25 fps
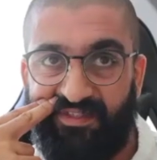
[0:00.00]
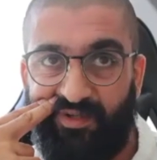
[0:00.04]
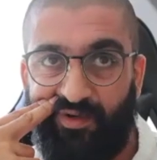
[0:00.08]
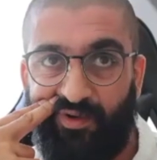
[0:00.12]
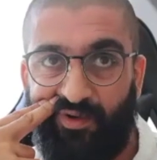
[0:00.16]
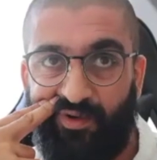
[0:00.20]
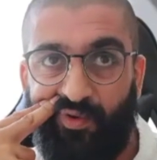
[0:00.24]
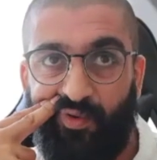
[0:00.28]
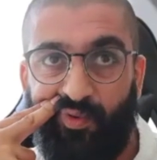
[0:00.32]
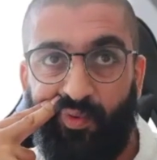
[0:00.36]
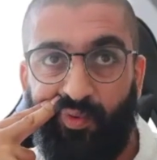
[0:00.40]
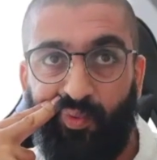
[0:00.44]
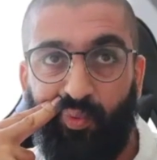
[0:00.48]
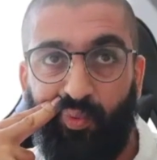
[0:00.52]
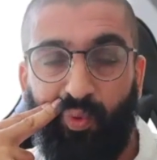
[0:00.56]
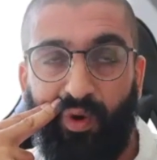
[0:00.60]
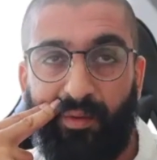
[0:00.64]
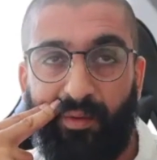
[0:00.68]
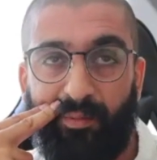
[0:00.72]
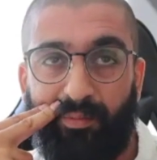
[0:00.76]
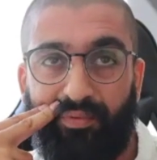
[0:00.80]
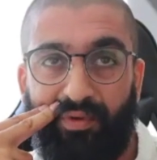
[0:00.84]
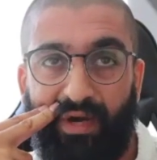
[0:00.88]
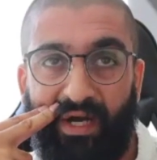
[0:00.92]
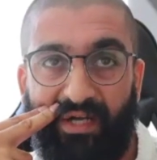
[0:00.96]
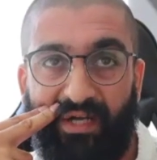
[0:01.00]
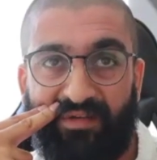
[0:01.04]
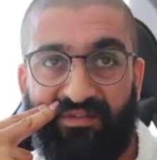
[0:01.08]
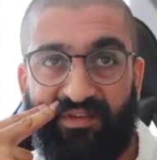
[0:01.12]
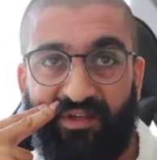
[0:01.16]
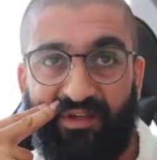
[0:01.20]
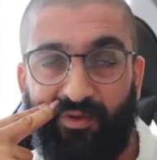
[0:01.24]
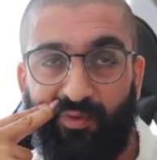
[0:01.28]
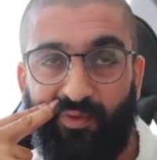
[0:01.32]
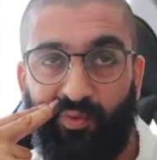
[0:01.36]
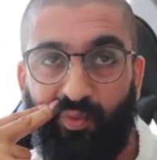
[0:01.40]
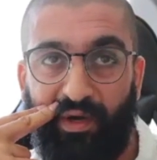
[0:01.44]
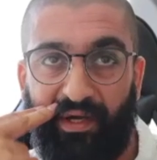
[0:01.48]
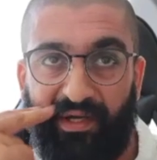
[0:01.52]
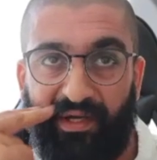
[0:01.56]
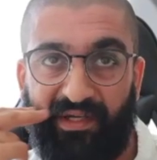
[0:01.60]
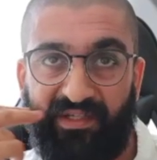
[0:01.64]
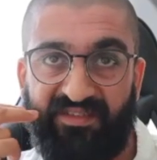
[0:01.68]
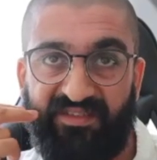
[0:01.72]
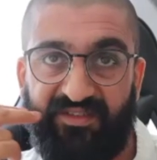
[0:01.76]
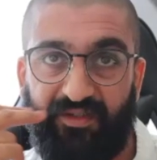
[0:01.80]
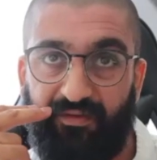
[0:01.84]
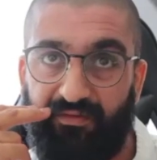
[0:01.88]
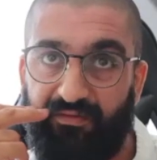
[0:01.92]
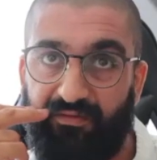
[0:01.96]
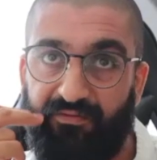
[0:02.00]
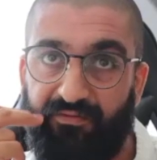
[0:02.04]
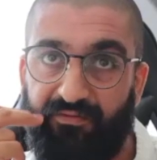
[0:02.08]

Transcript: what practical ways of